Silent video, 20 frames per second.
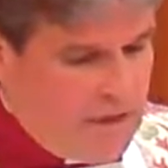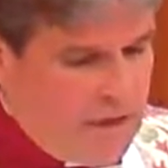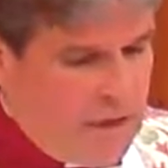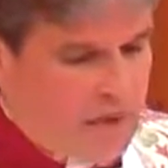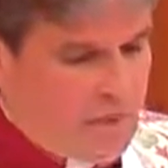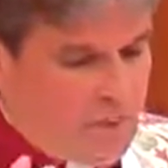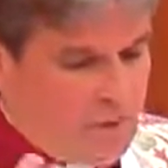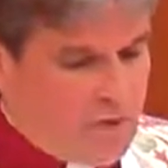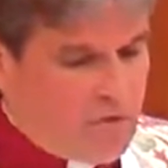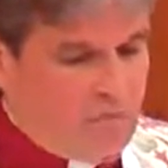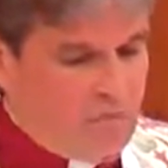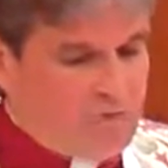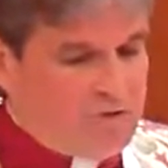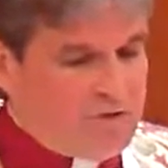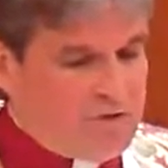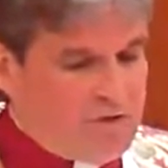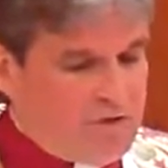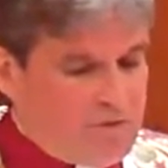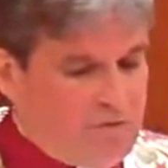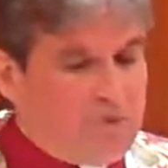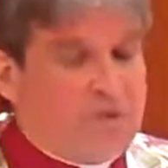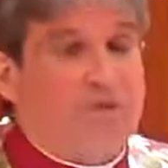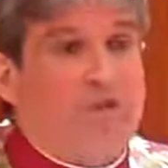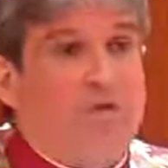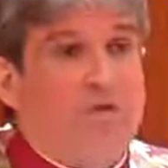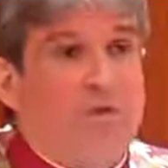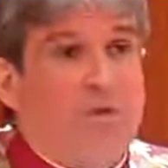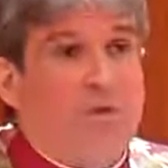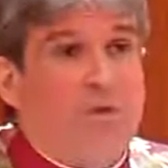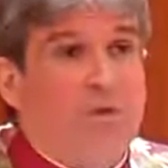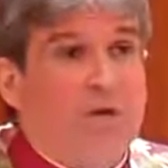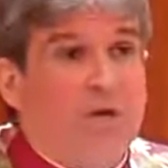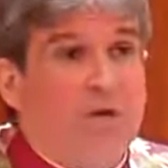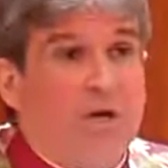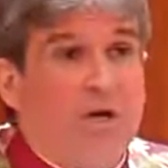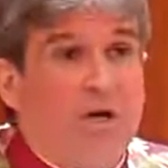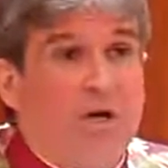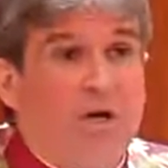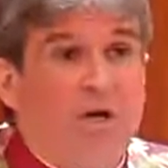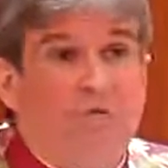Our Christian ritual
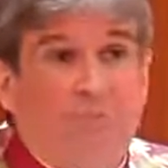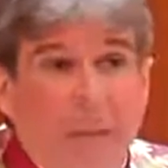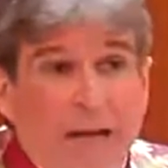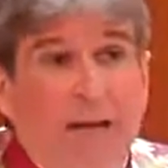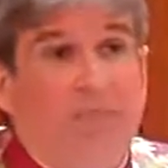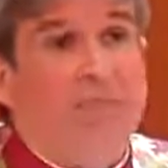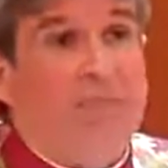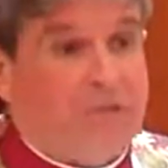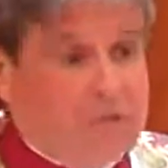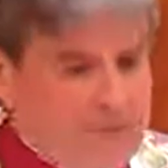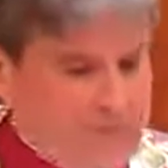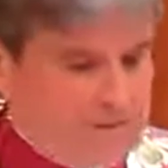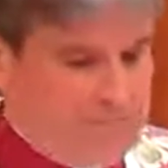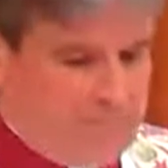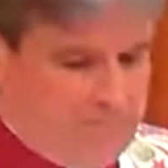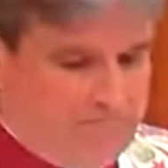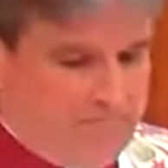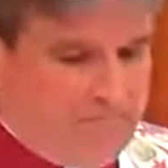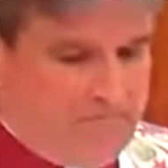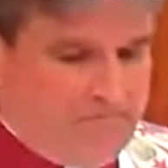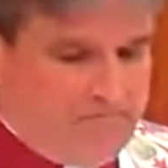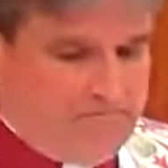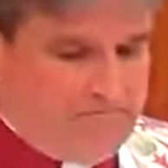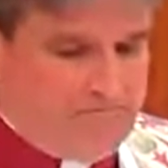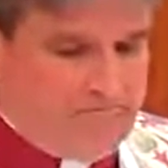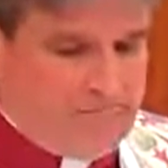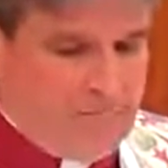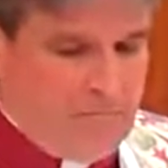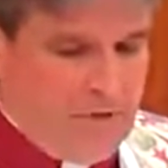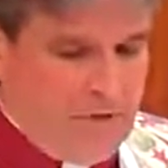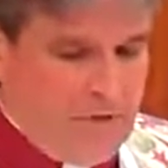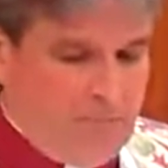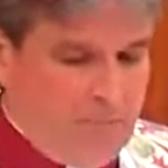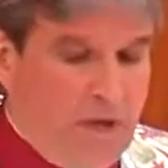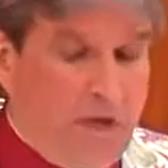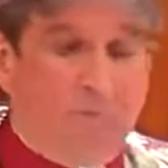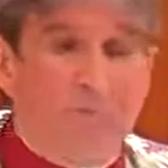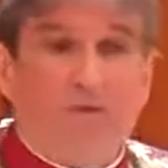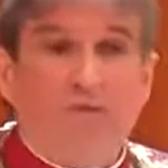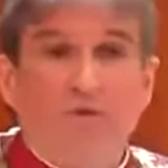of baptism,
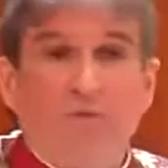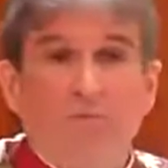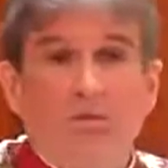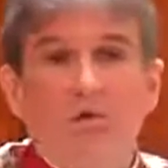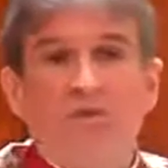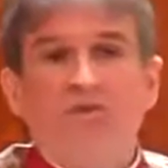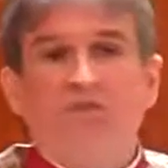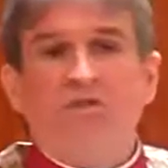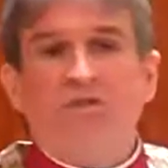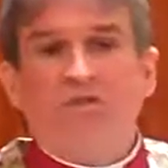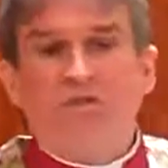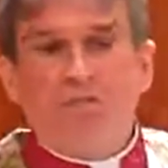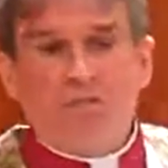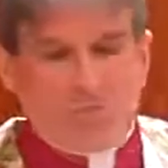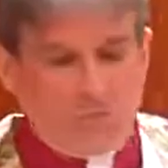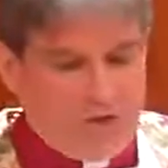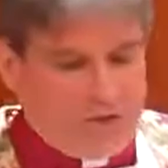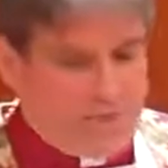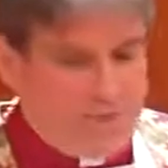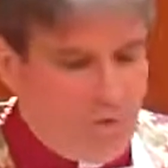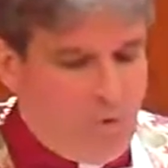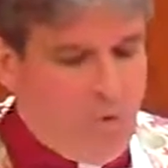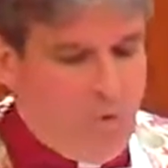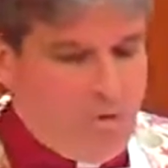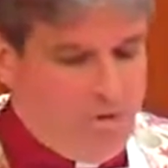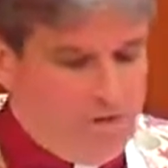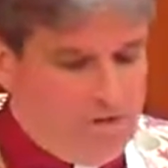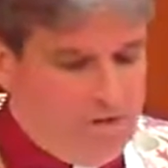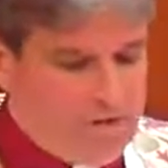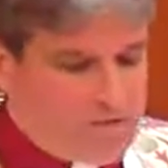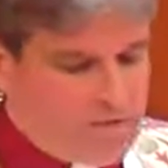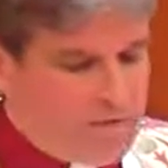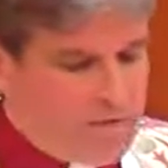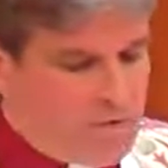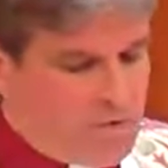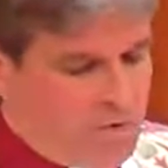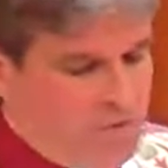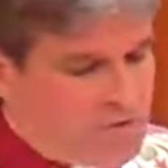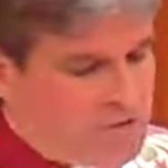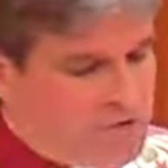by which a person is reborn into
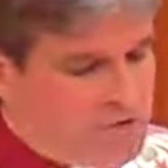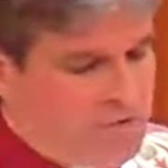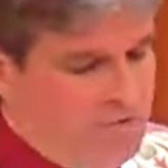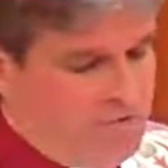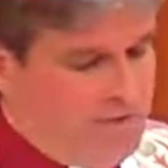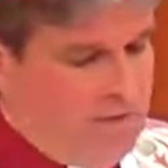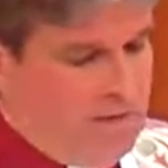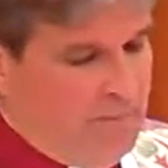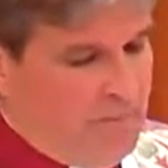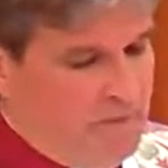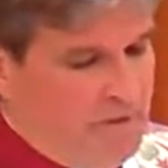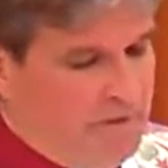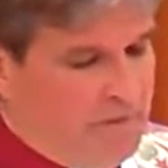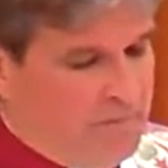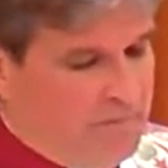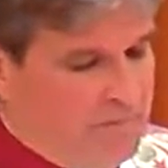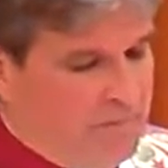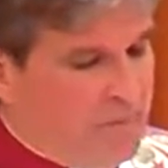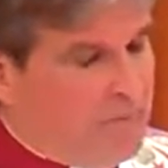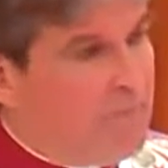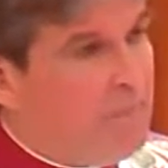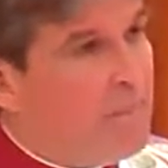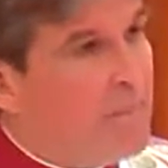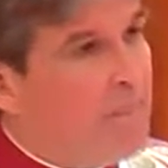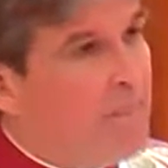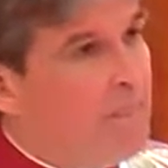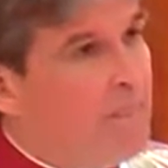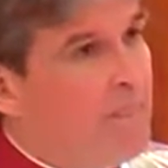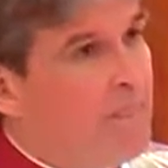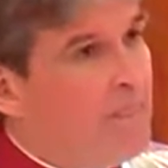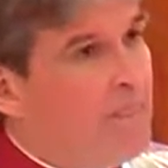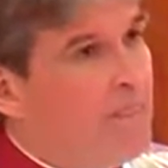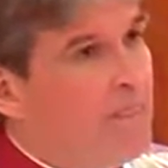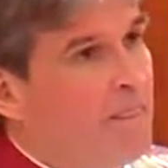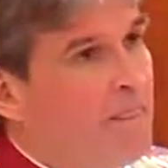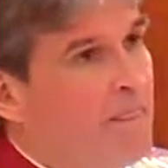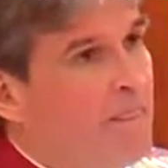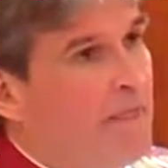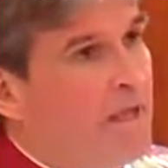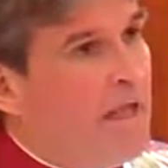the Christian family,
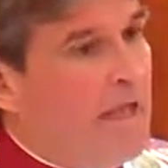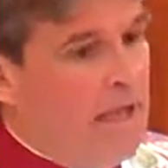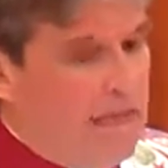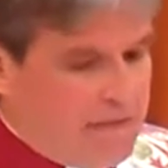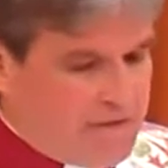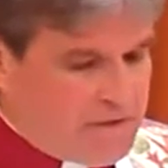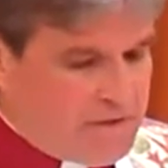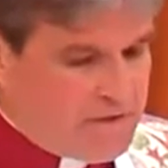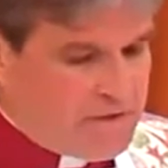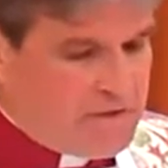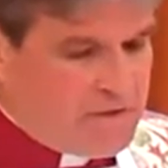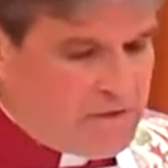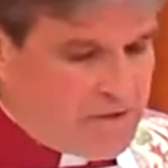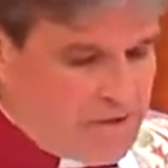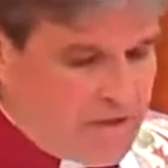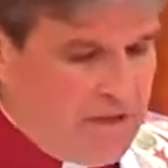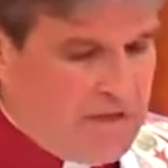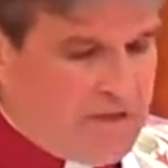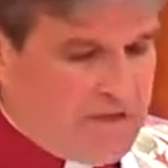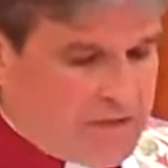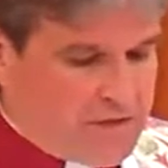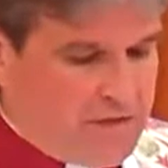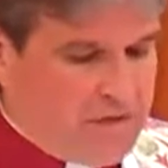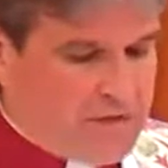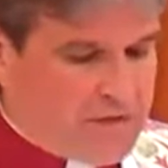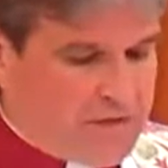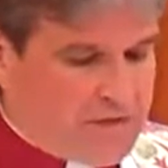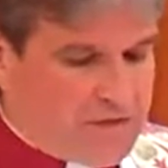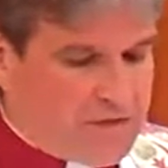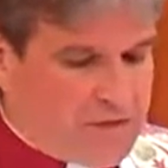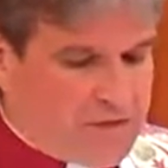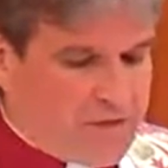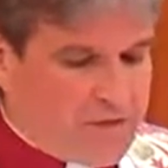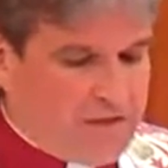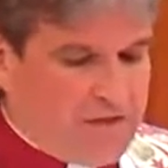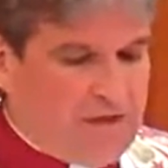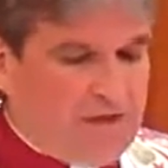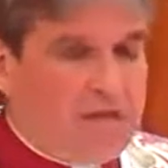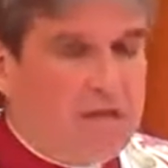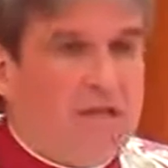has its genesis
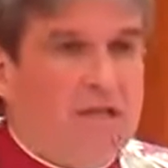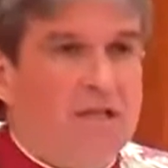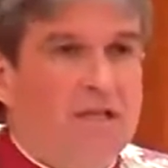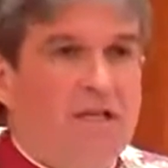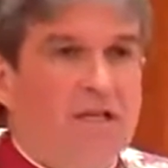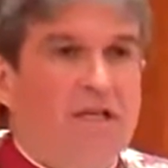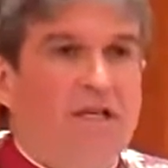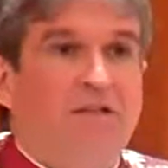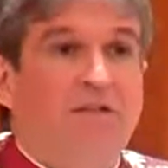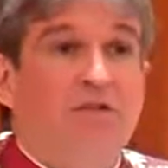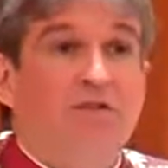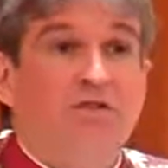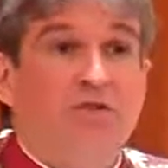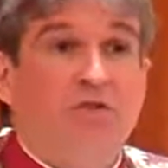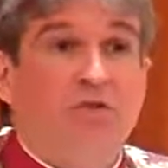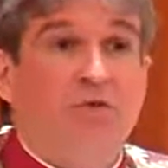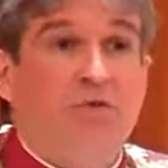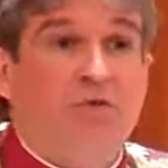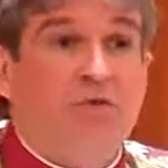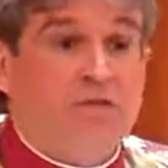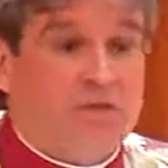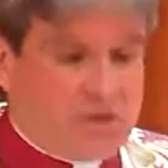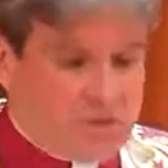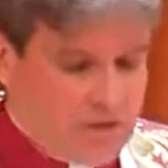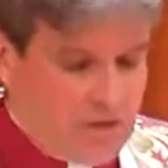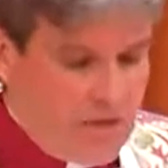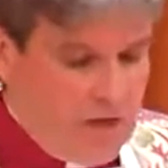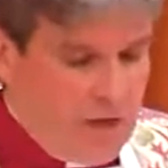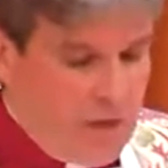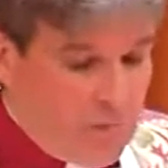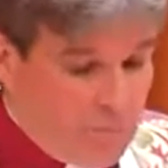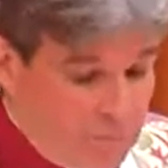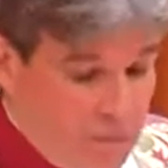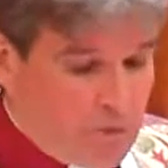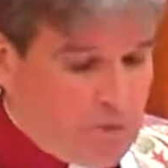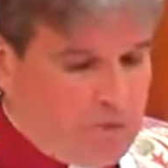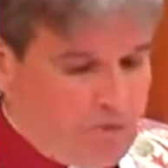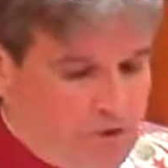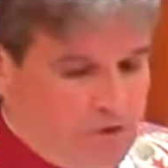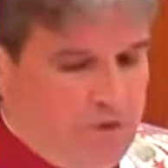in the Jewish
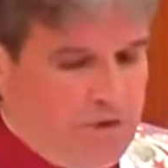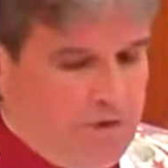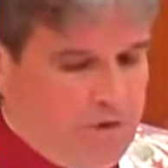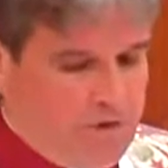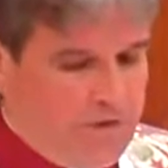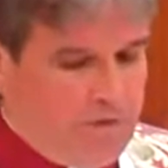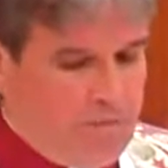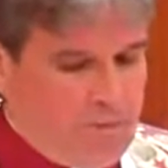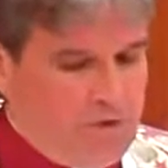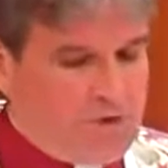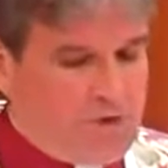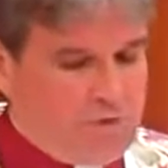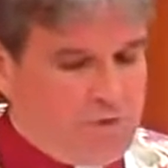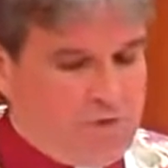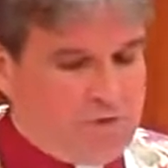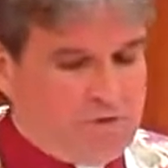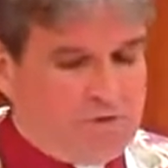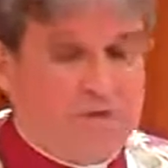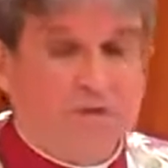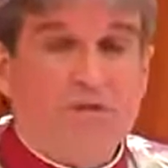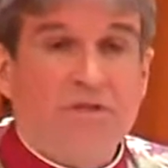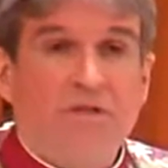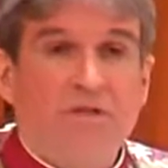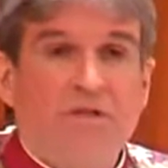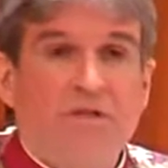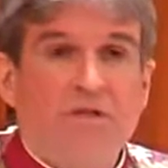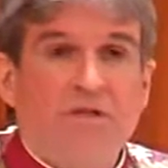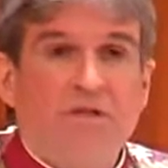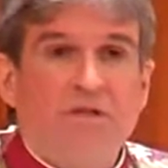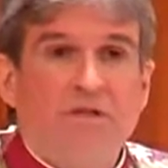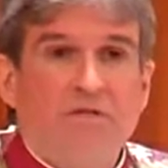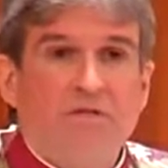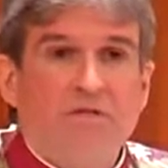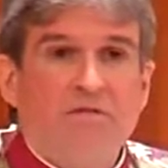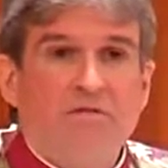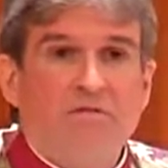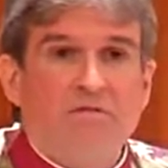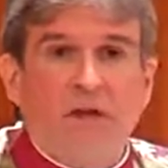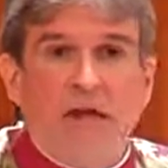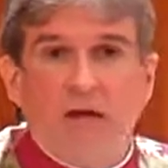ablution rituals
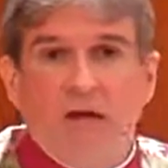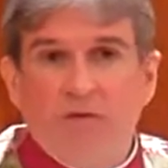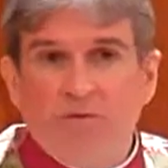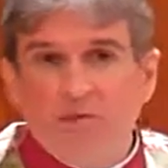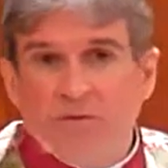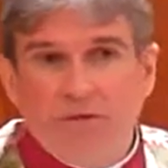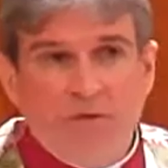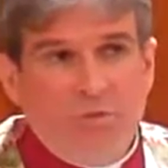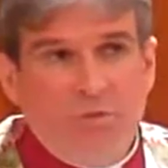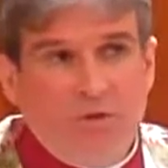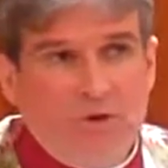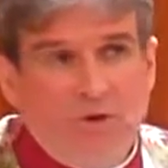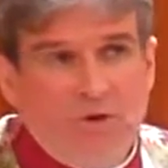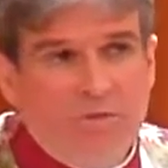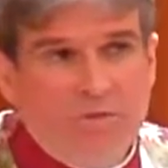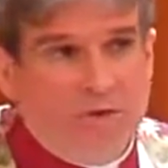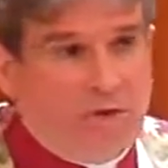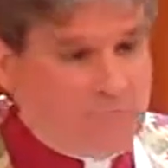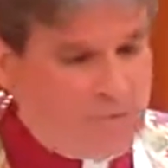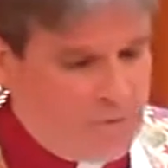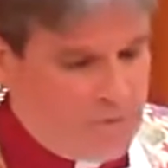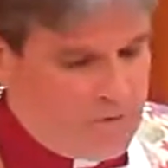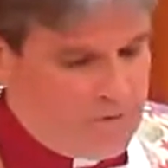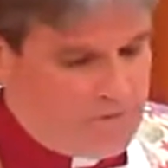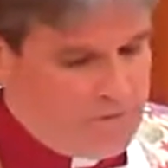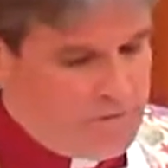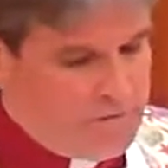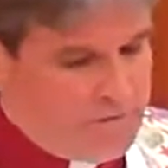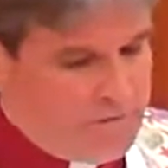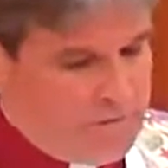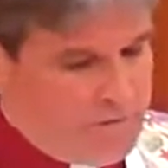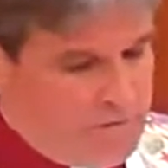found in the book of Numbers